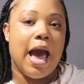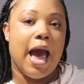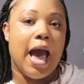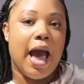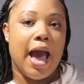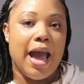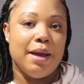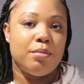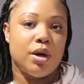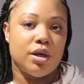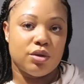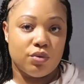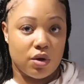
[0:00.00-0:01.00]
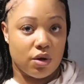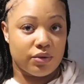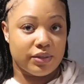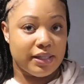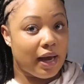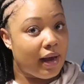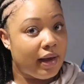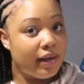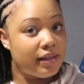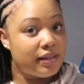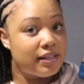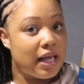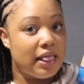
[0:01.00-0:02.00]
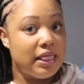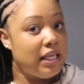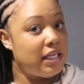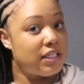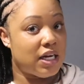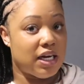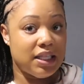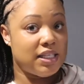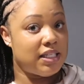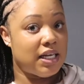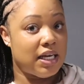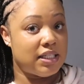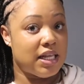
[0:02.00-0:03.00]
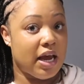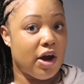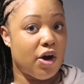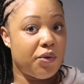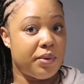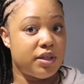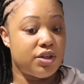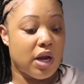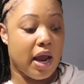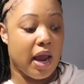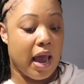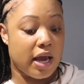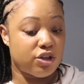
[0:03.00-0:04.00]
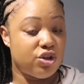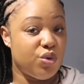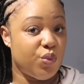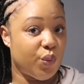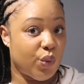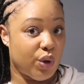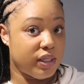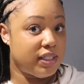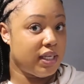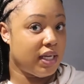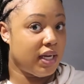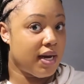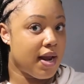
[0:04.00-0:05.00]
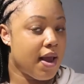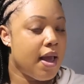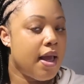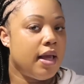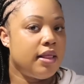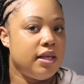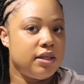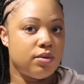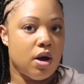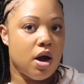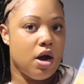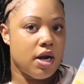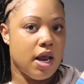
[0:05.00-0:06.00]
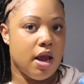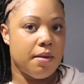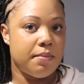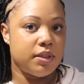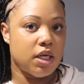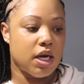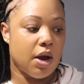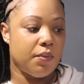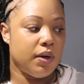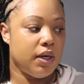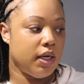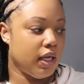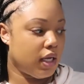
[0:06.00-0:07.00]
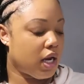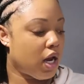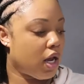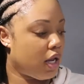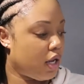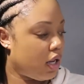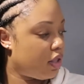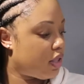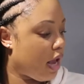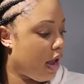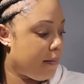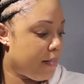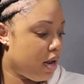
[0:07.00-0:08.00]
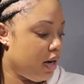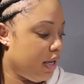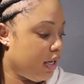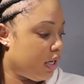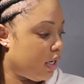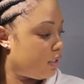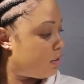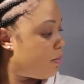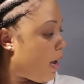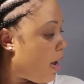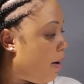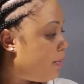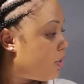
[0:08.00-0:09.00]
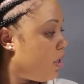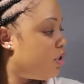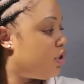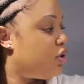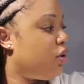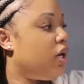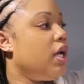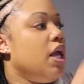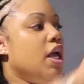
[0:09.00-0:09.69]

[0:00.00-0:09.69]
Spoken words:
I bought the wrong size. These are not the size that I actually wanted. These were on Amazon. I will link it to my Amazon store.